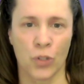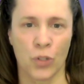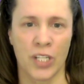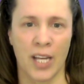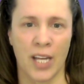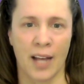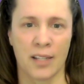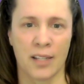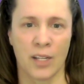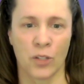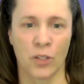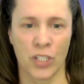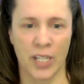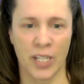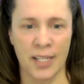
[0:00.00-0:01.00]
She has
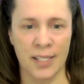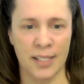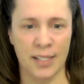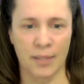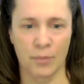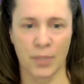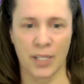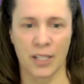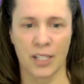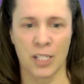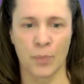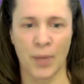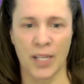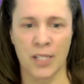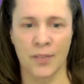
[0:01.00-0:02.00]
LGS. I've been in the
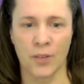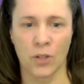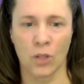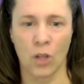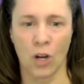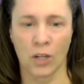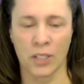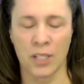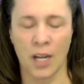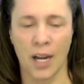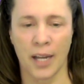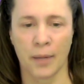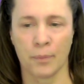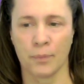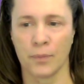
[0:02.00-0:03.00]
space for a long
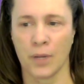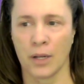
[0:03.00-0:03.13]
time.